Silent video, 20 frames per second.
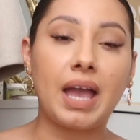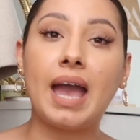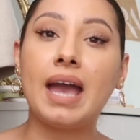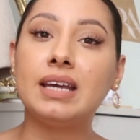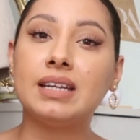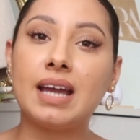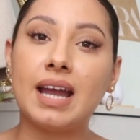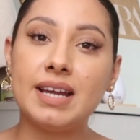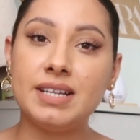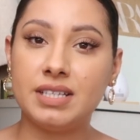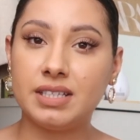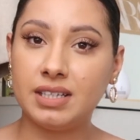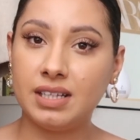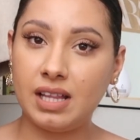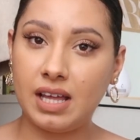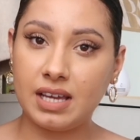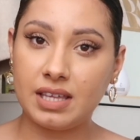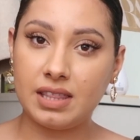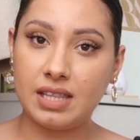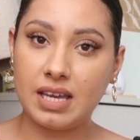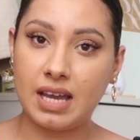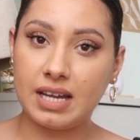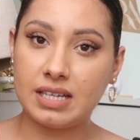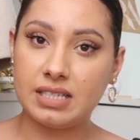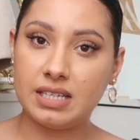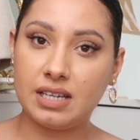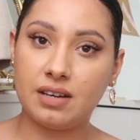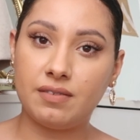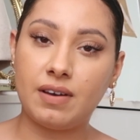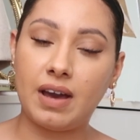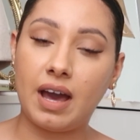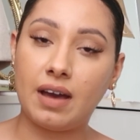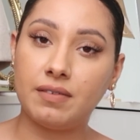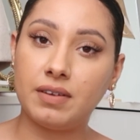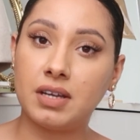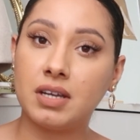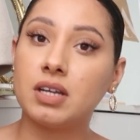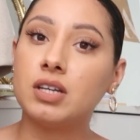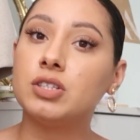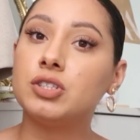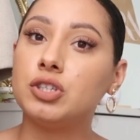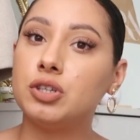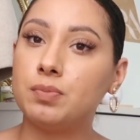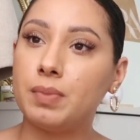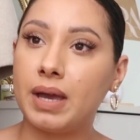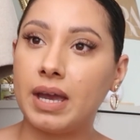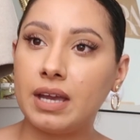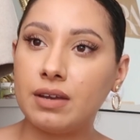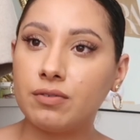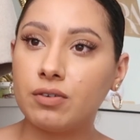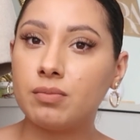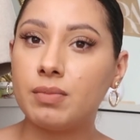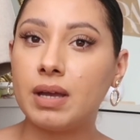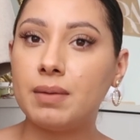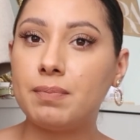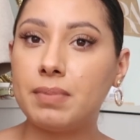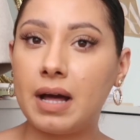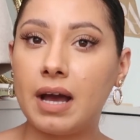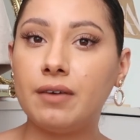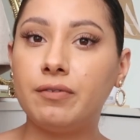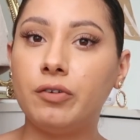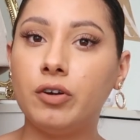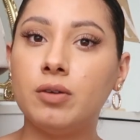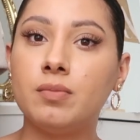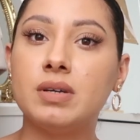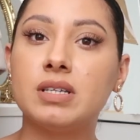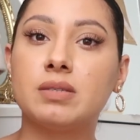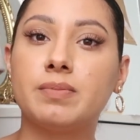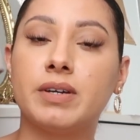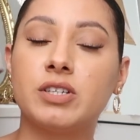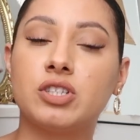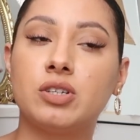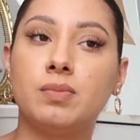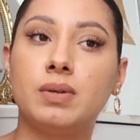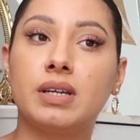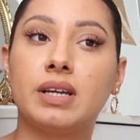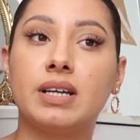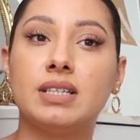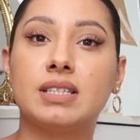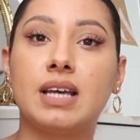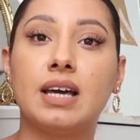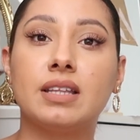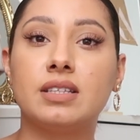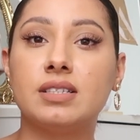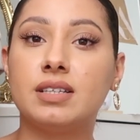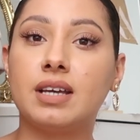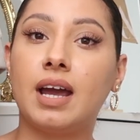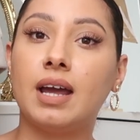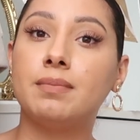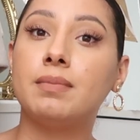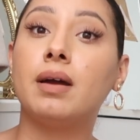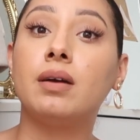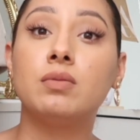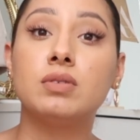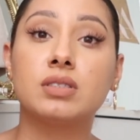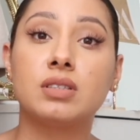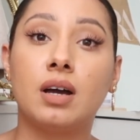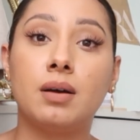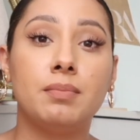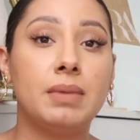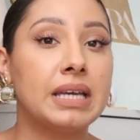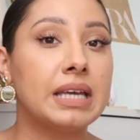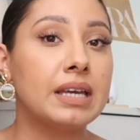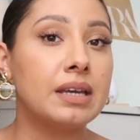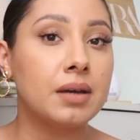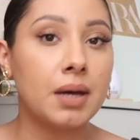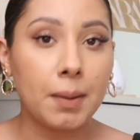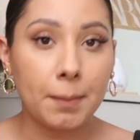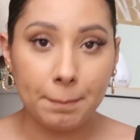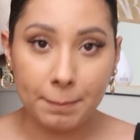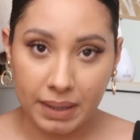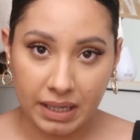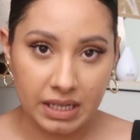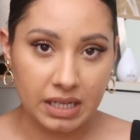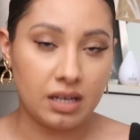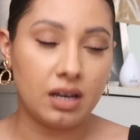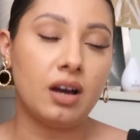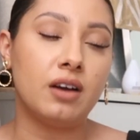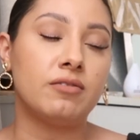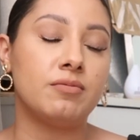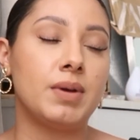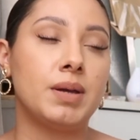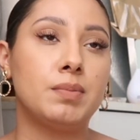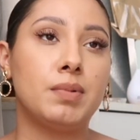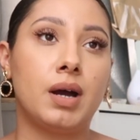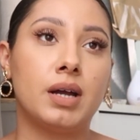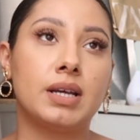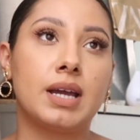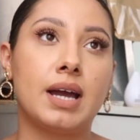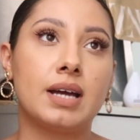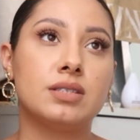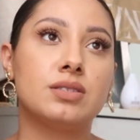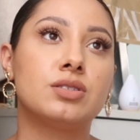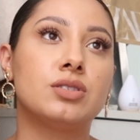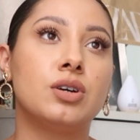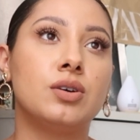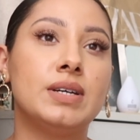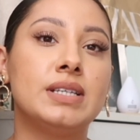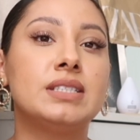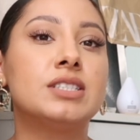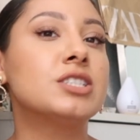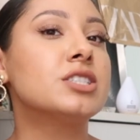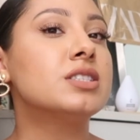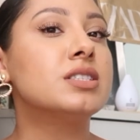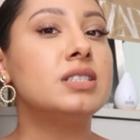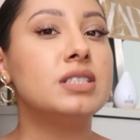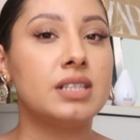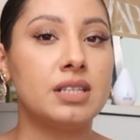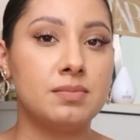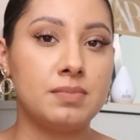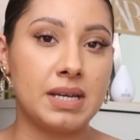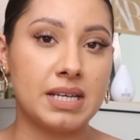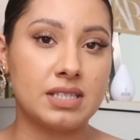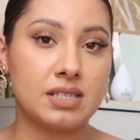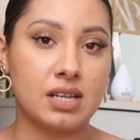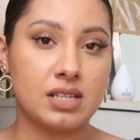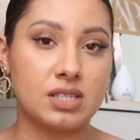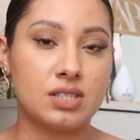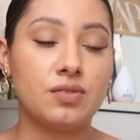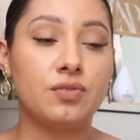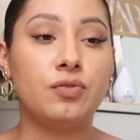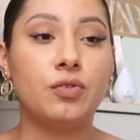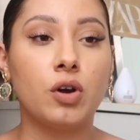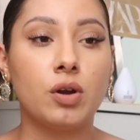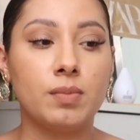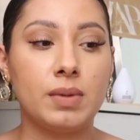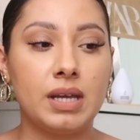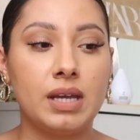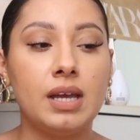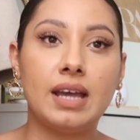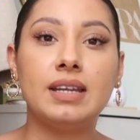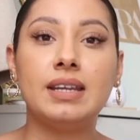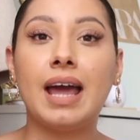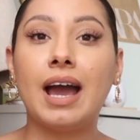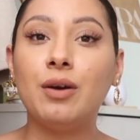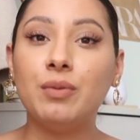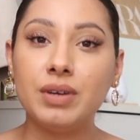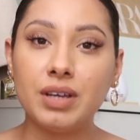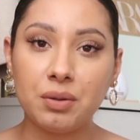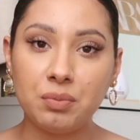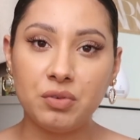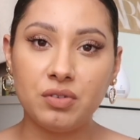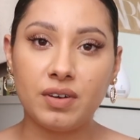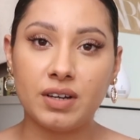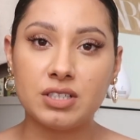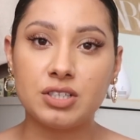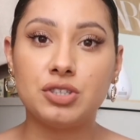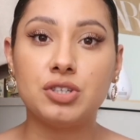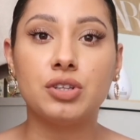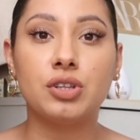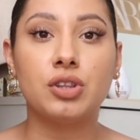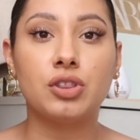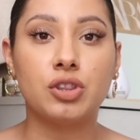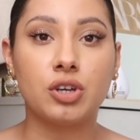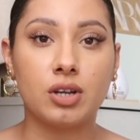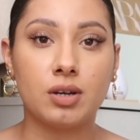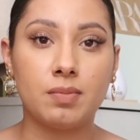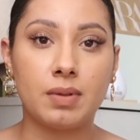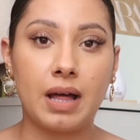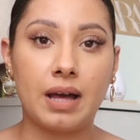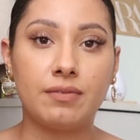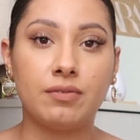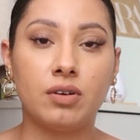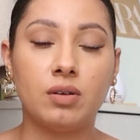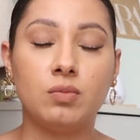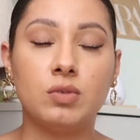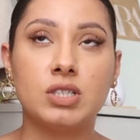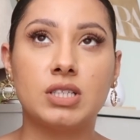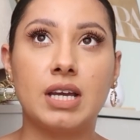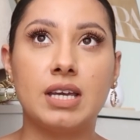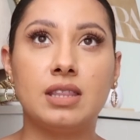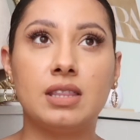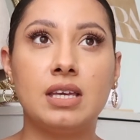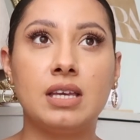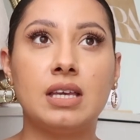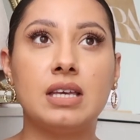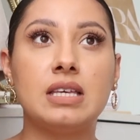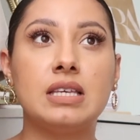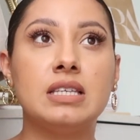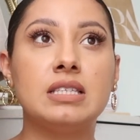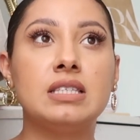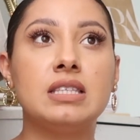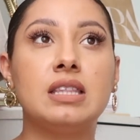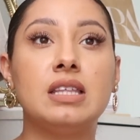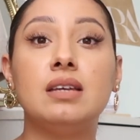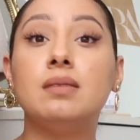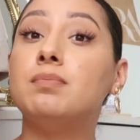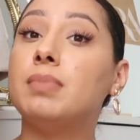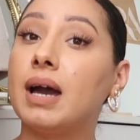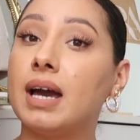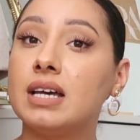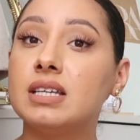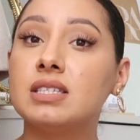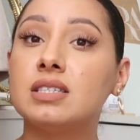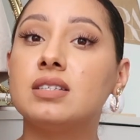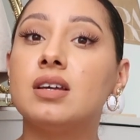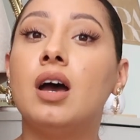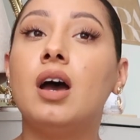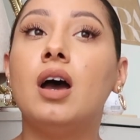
And I didn't like the idea of having to pay for my platform, especially because at the time I was not making money off my podcast. So it just didn't make sense for me. And now we can move on to the third platform, which I think is the best